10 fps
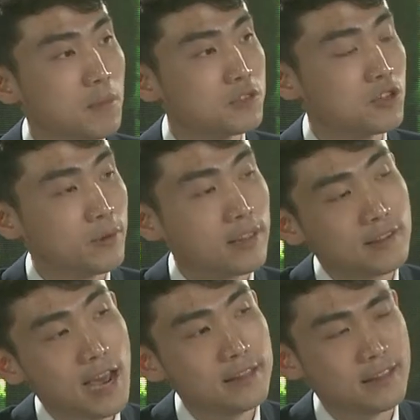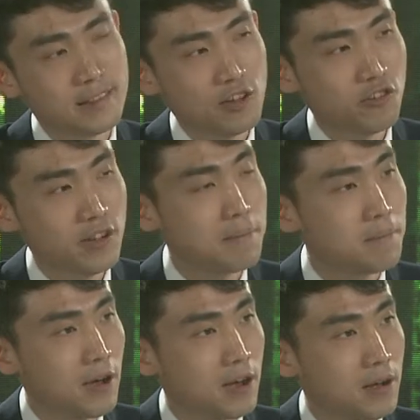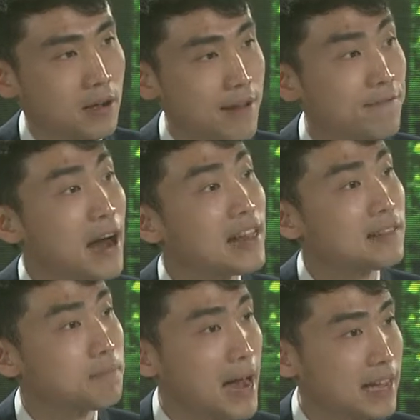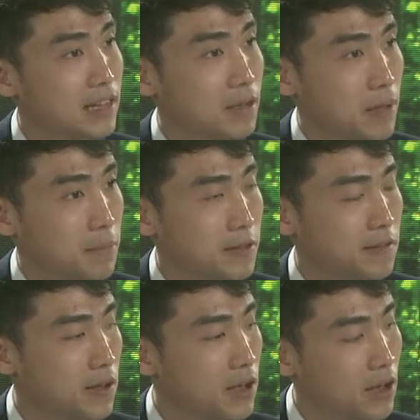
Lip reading: So we designed essentially an advanced market commitment